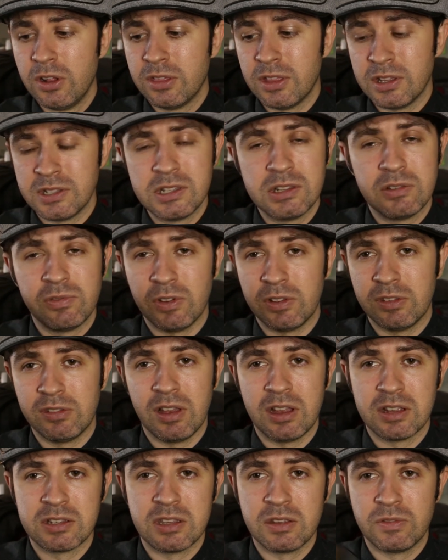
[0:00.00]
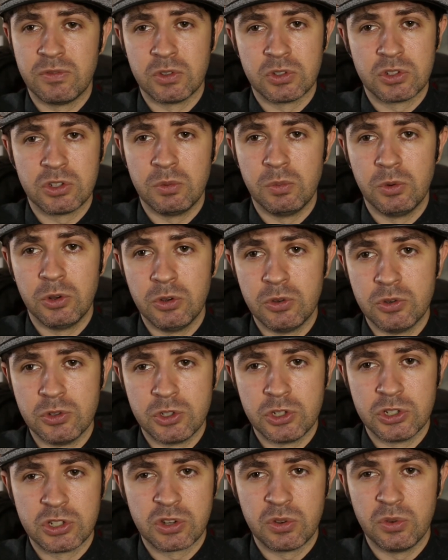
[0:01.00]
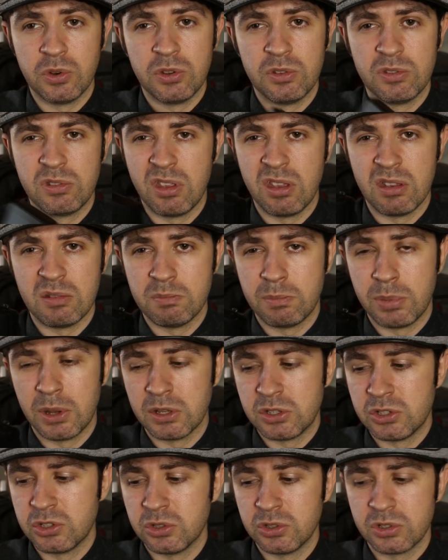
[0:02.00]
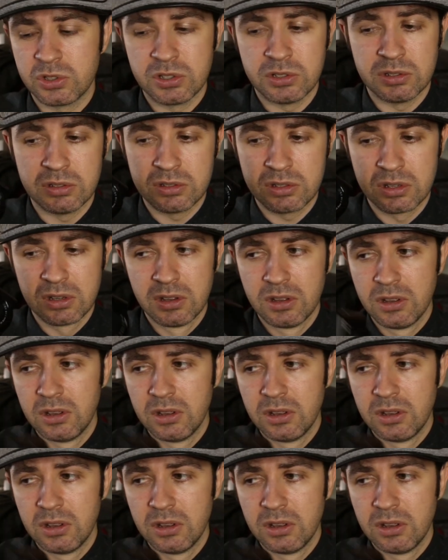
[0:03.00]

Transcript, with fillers: this is fantastic for someone who's just going out taking pictures and